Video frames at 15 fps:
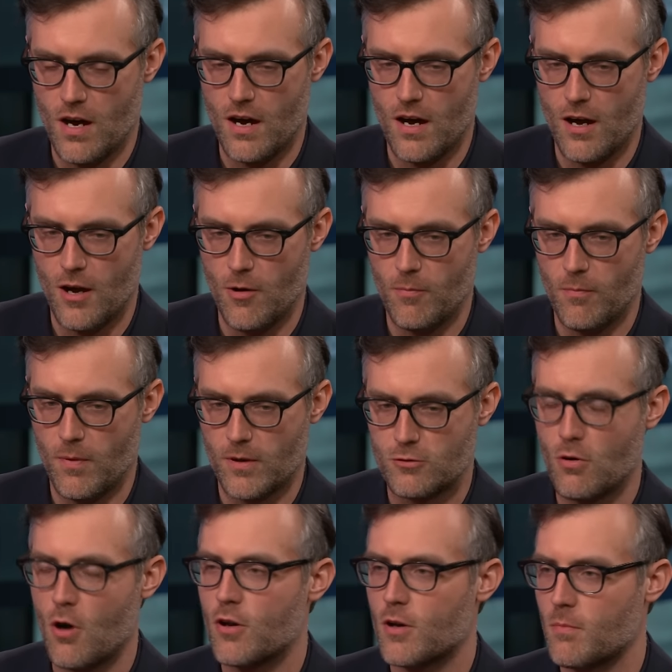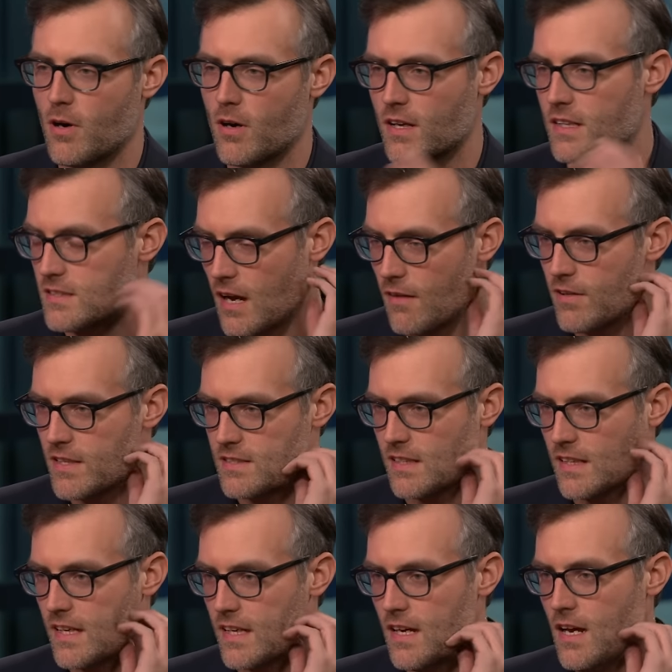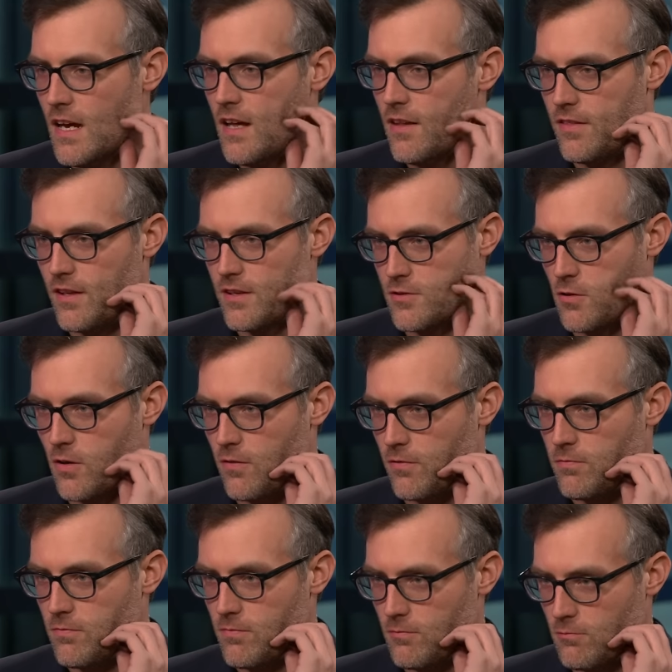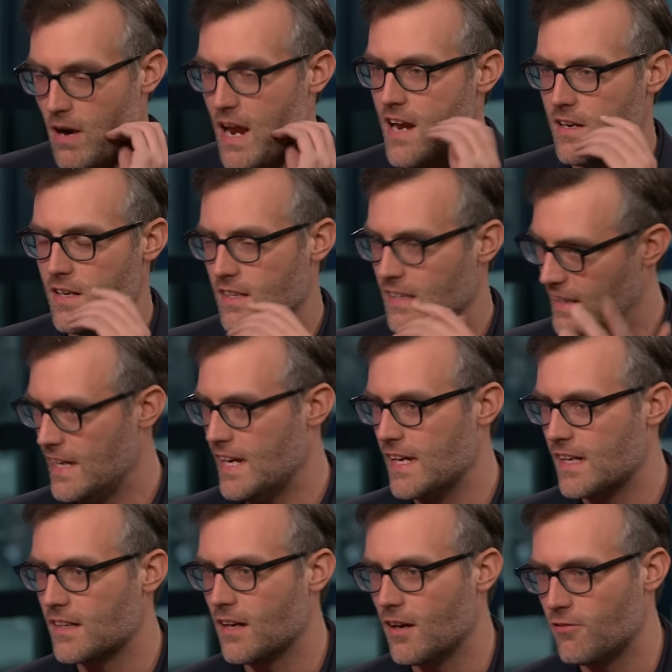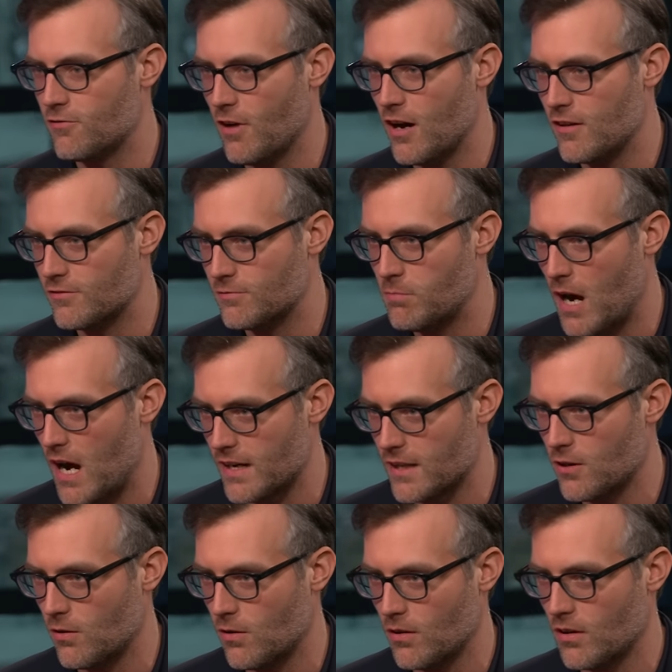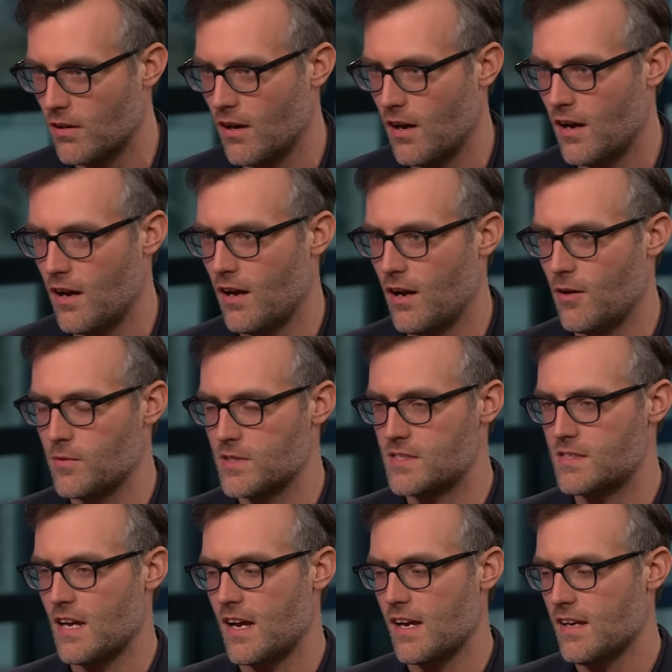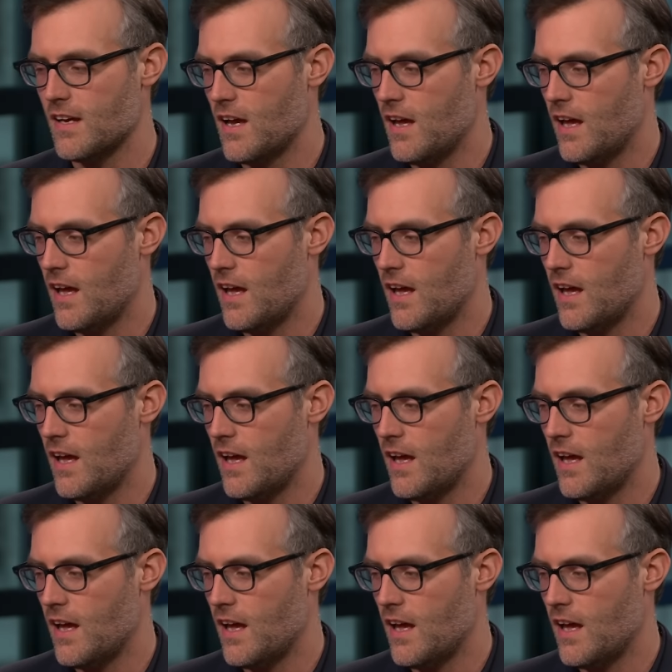Um, Cronenberg is obviously the sort of reigning king of, of body horror, uh, I would say,